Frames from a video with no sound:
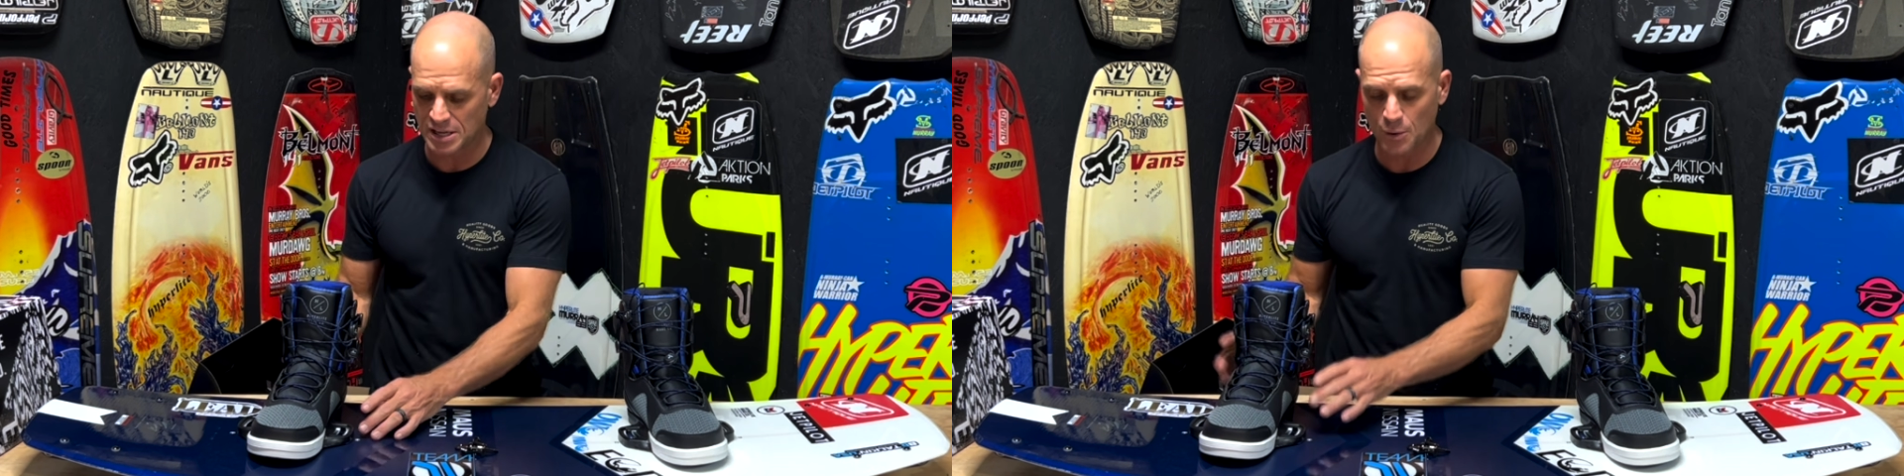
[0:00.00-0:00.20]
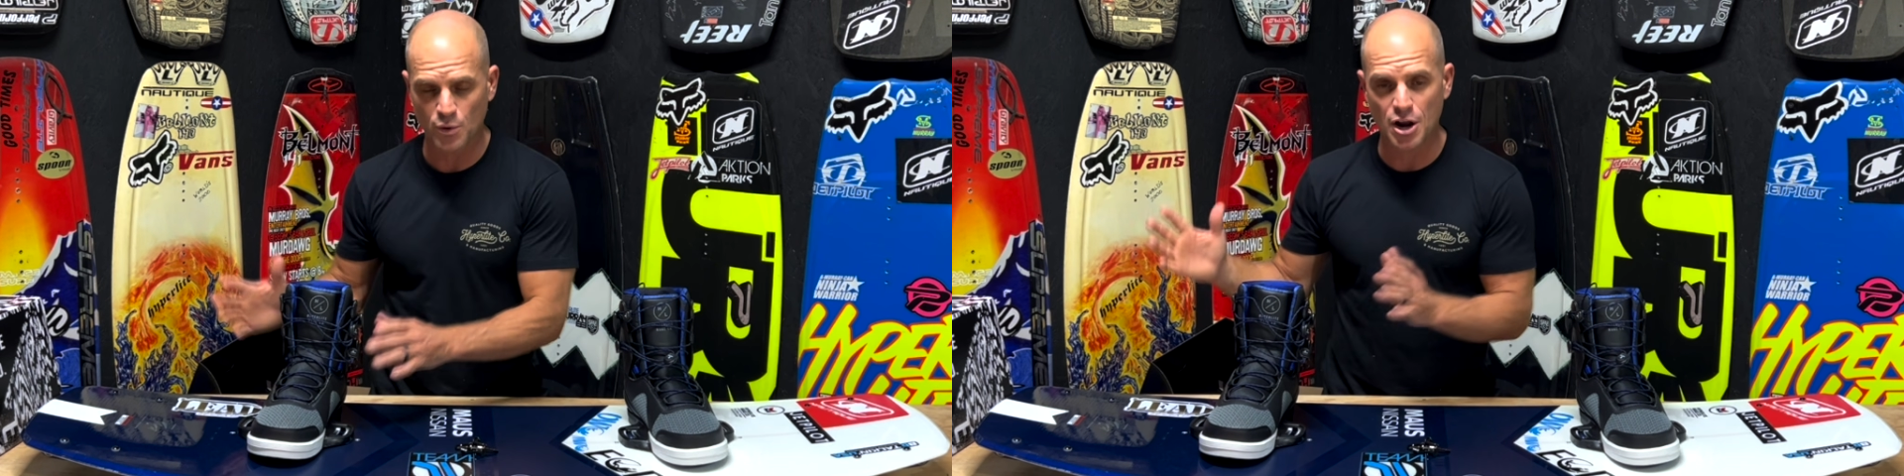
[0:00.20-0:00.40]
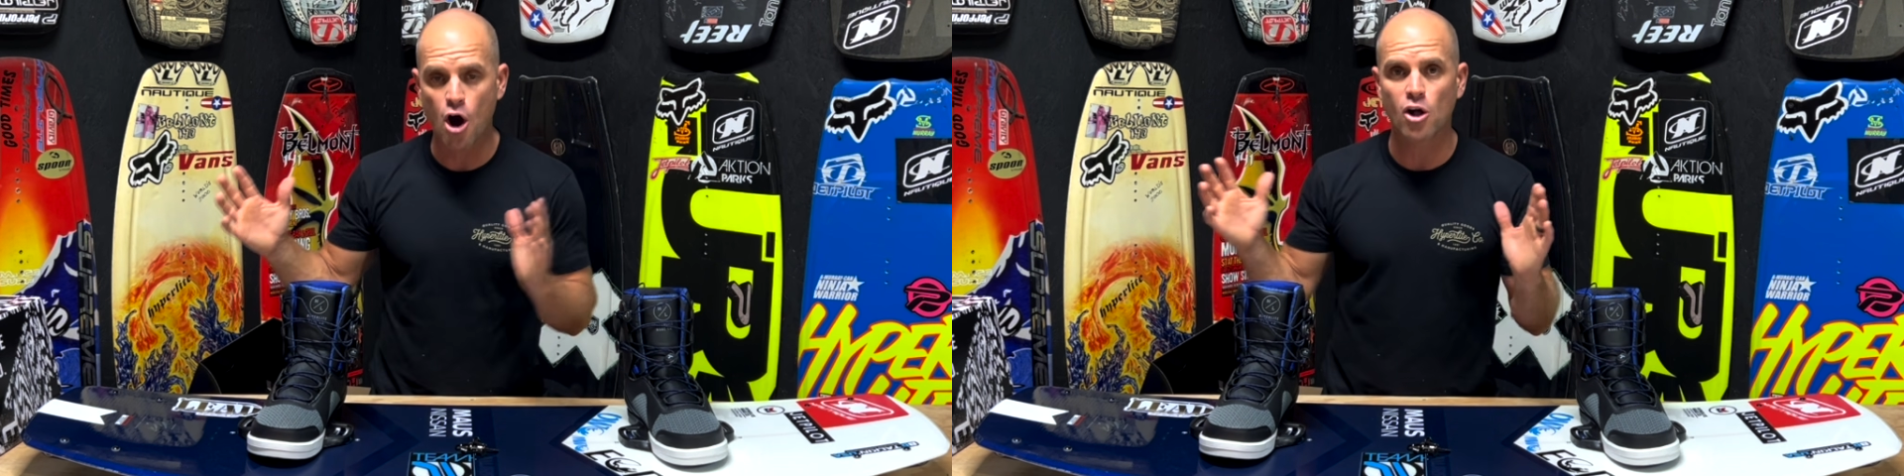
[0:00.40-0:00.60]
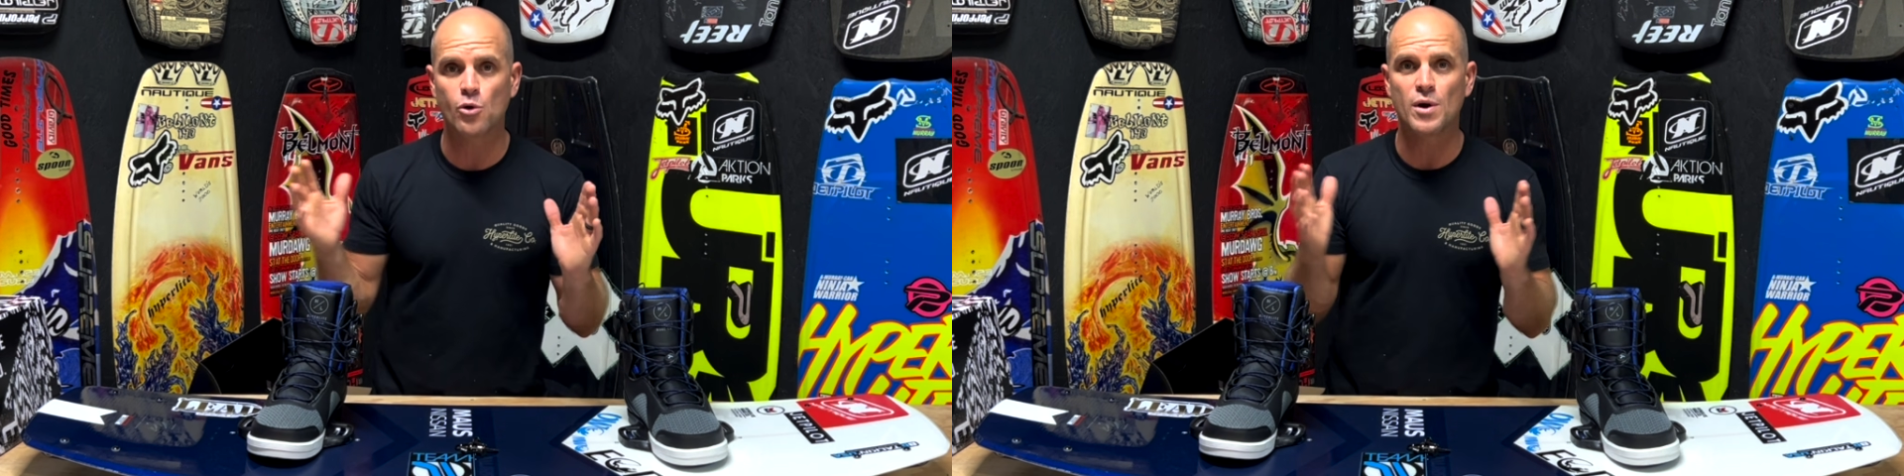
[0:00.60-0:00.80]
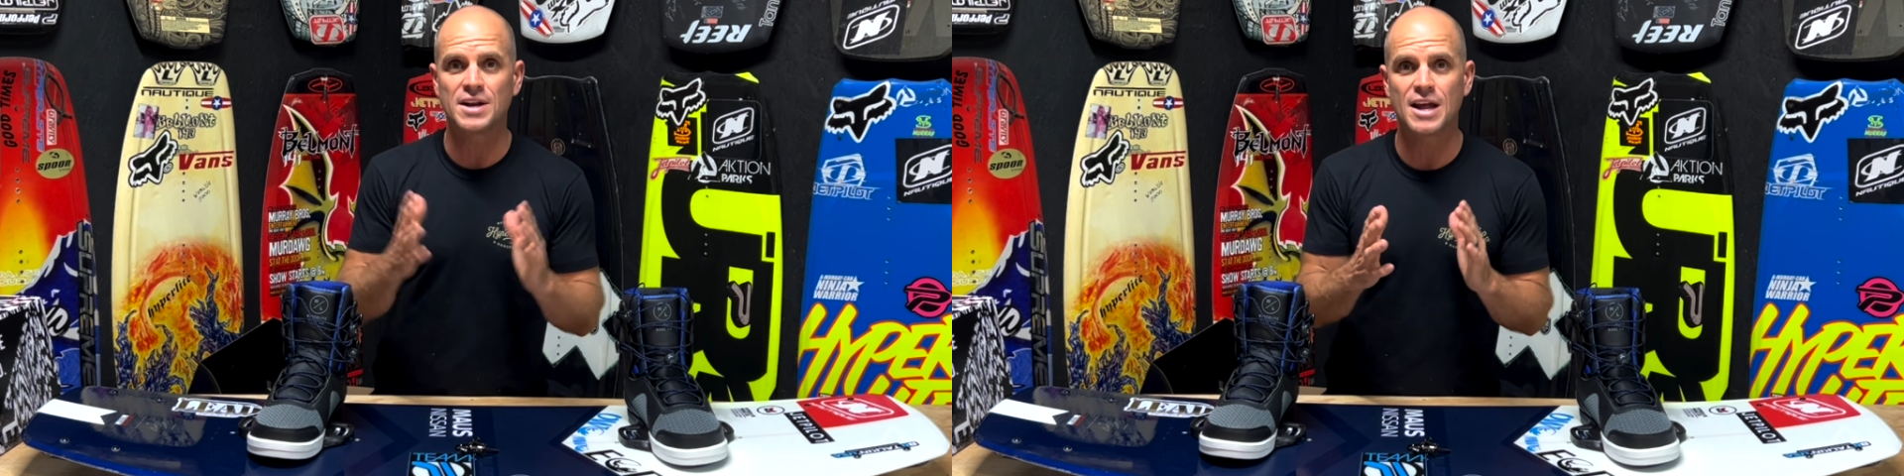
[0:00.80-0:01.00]
And I went all the
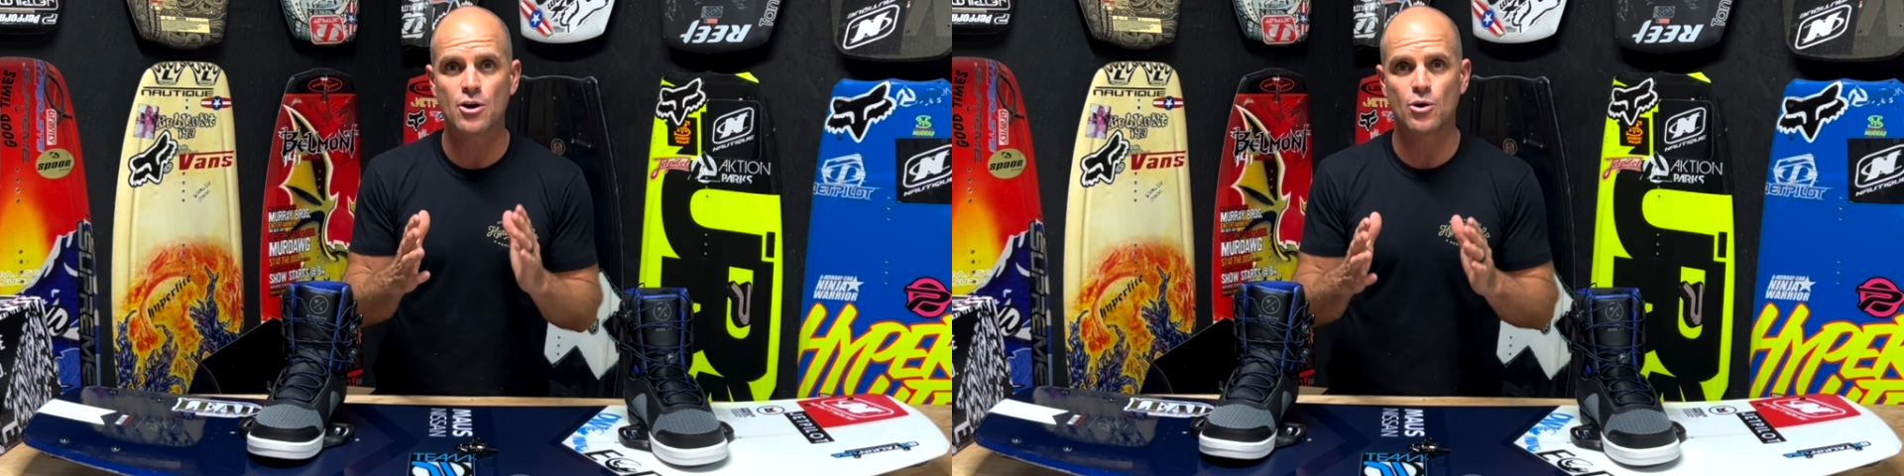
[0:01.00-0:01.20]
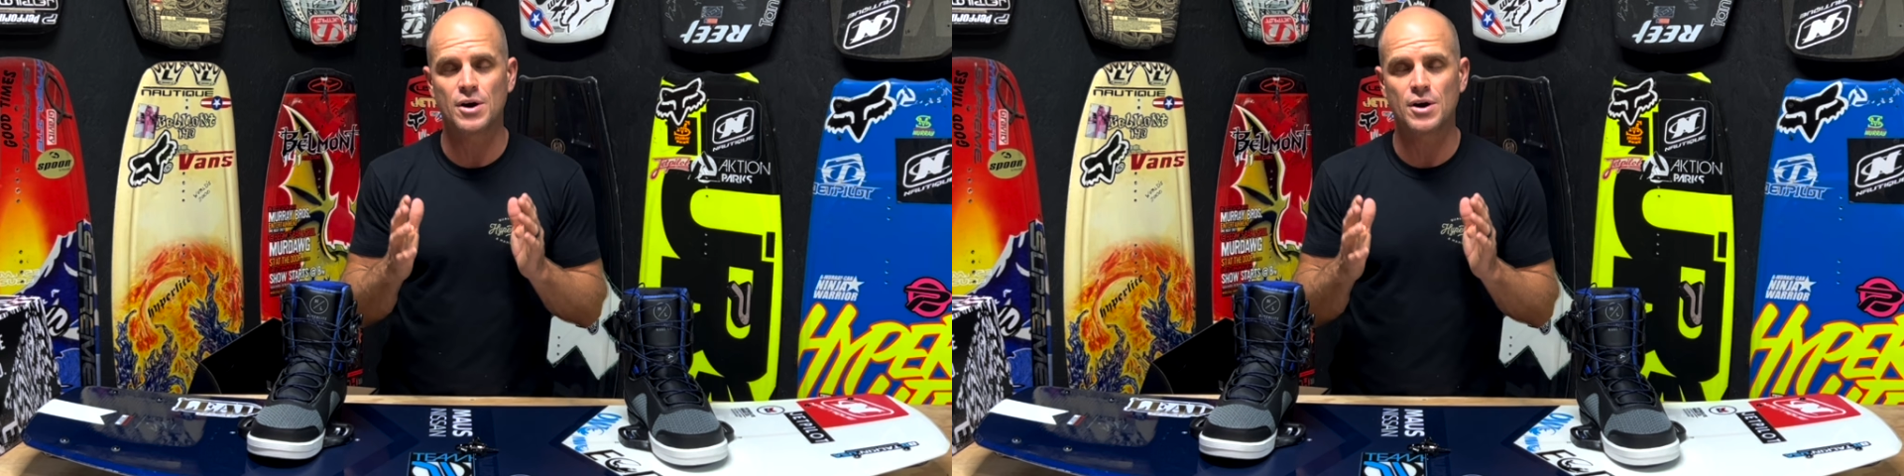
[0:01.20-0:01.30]
way narrow.